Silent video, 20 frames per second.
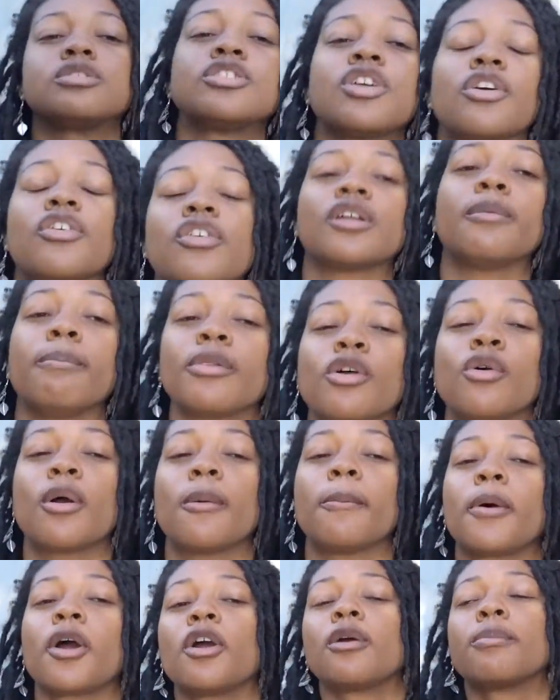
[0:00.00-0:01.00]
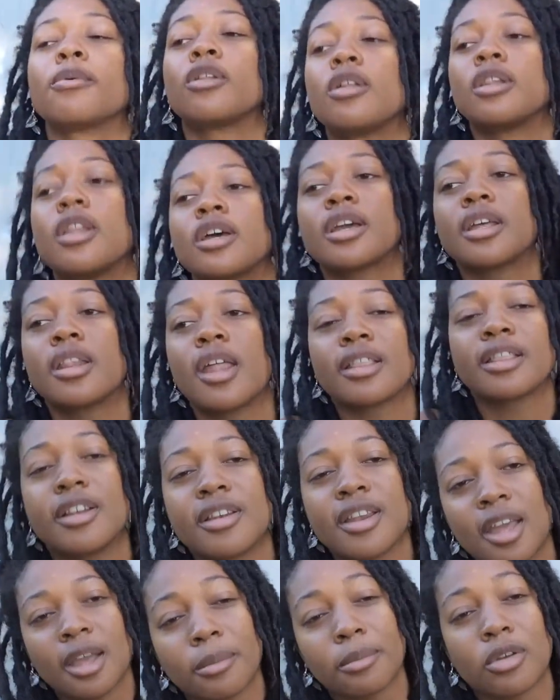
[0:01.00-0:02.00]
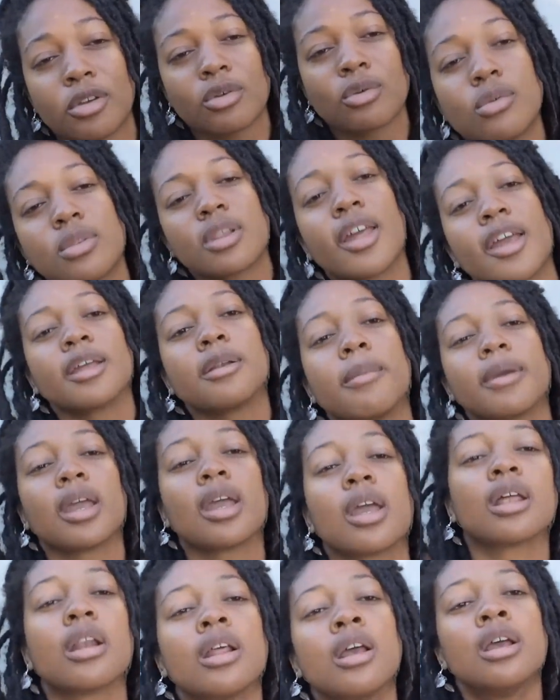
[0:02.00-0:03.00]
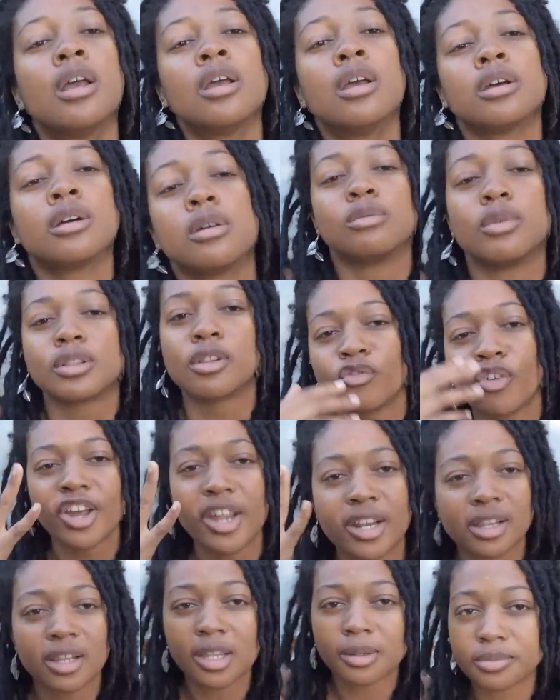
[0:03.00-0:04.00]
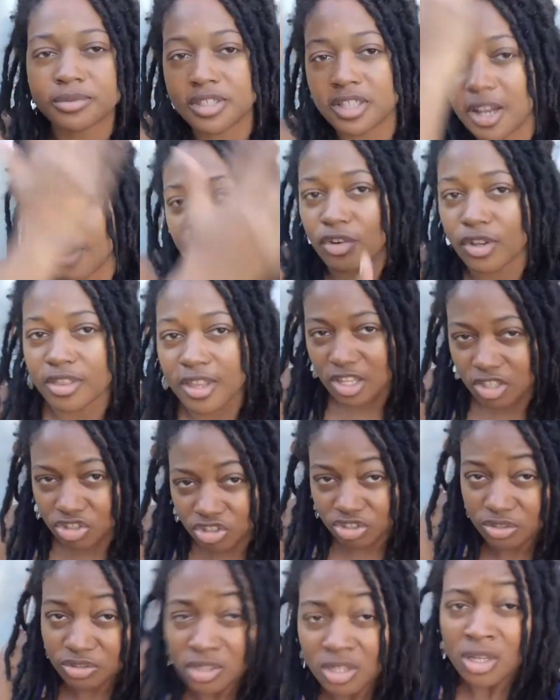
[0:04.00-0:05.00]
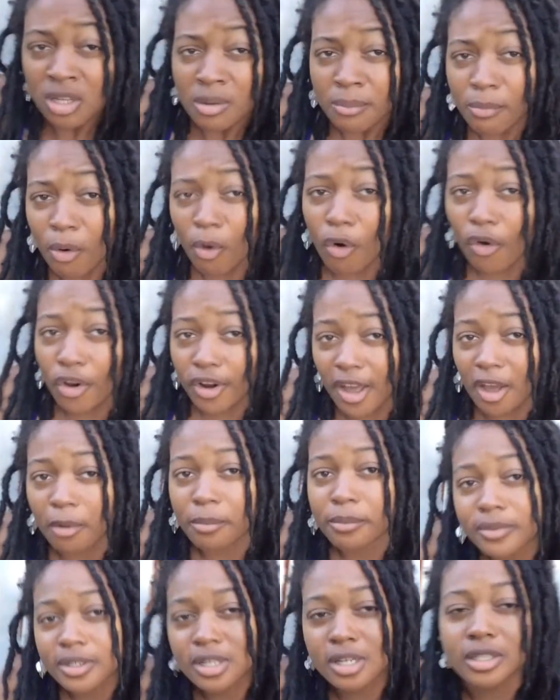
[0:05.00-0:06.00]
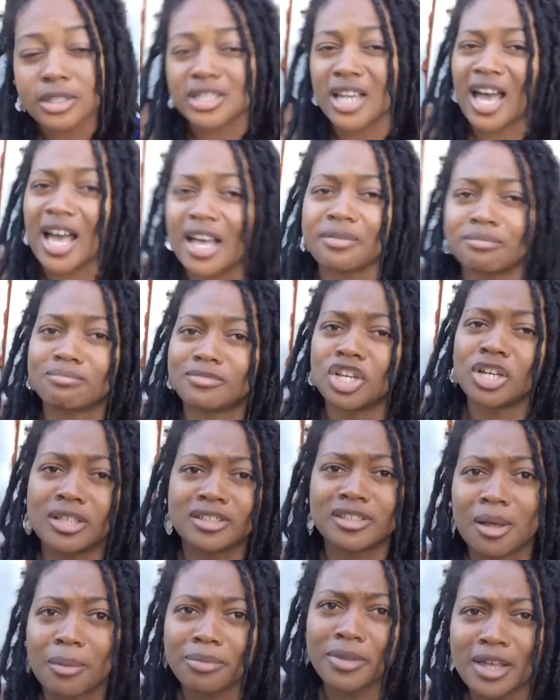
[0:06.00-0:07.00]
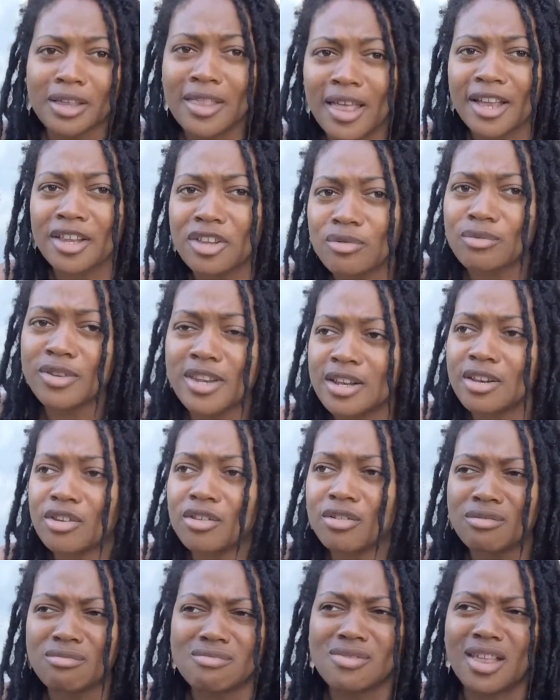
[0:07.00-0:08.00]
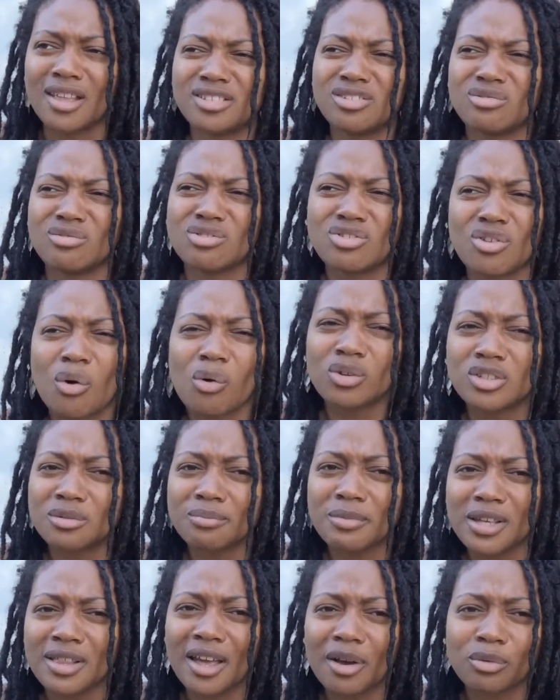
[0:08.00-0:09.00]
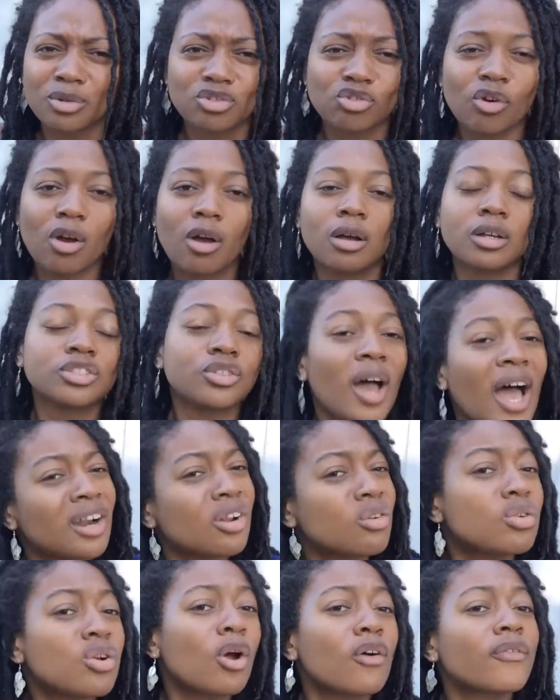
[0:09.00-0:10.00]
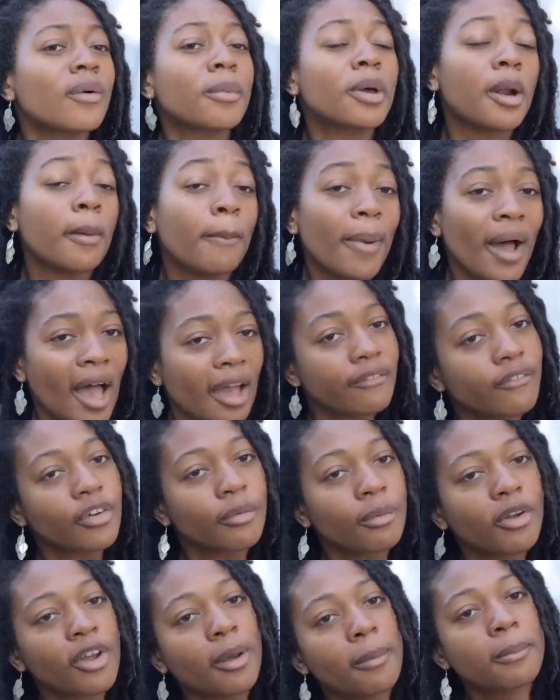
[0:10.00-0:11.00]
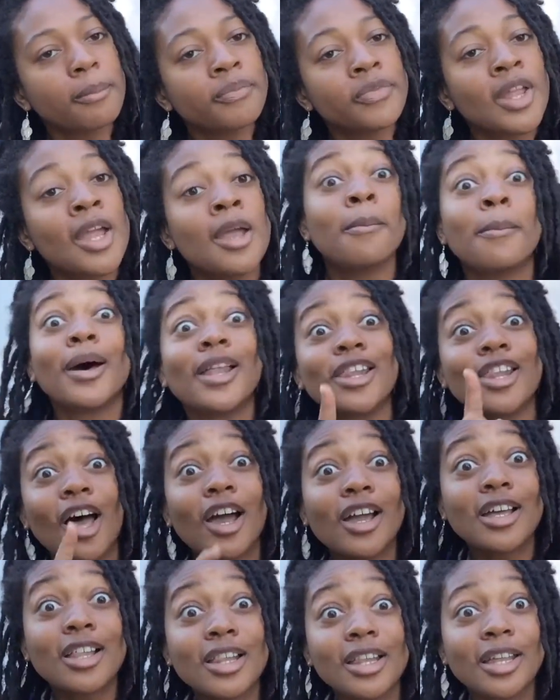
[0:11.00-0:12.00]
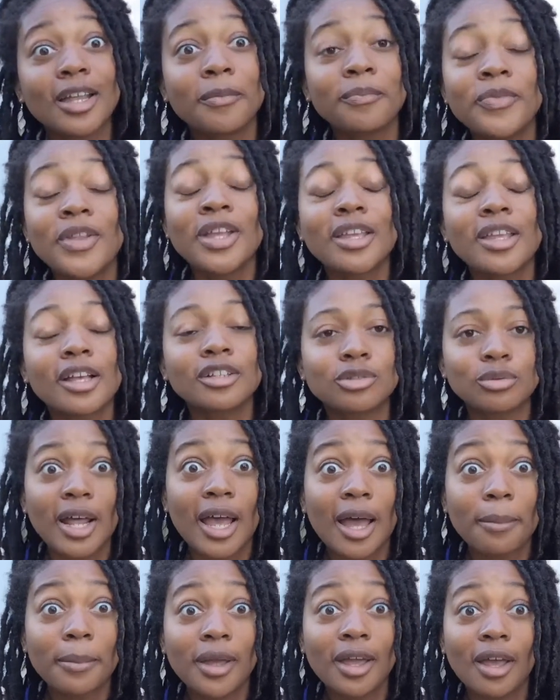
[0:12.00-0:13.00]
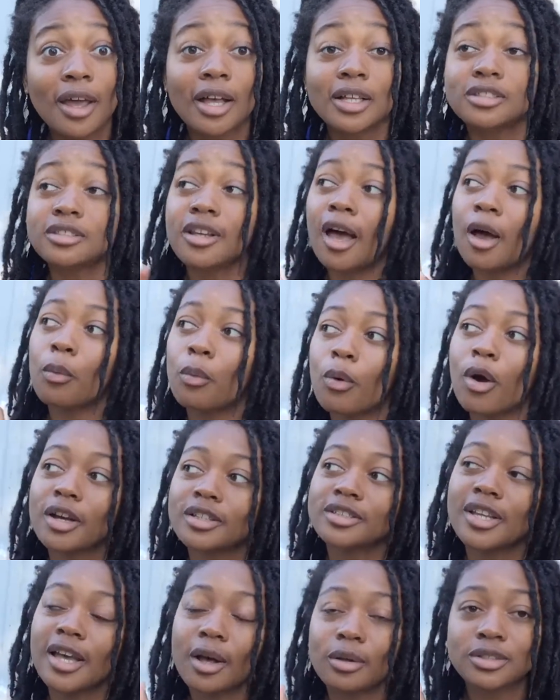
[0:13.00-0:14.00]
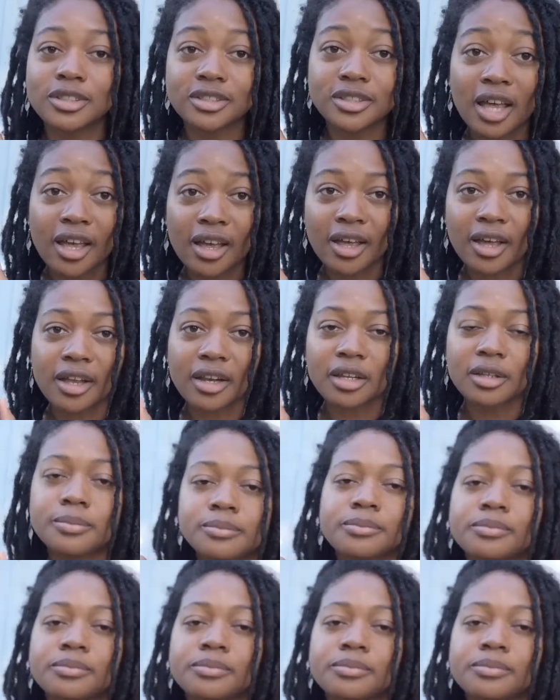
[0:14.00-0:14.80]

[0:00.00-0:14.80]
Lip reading: turning blue and purple and looking like the damn Kool-Aid man with red lips and everything, just pouring out because I took something that you sold to me that was wrong. So I don't know if I'm going to buy from him. But luckily, guess what happened, guys? I walked outside